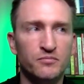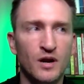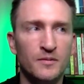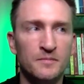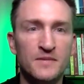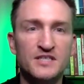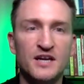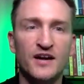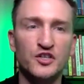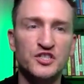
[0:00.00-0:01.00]
probably
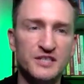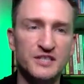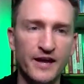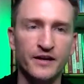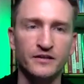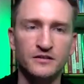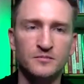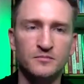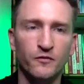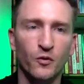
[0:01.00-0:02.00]
misunderstand
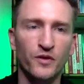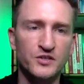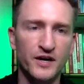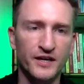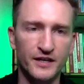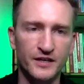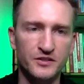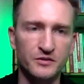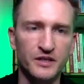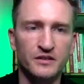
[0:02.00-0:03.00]
before they try to get
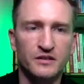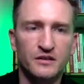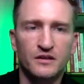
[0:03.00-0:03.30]
into it?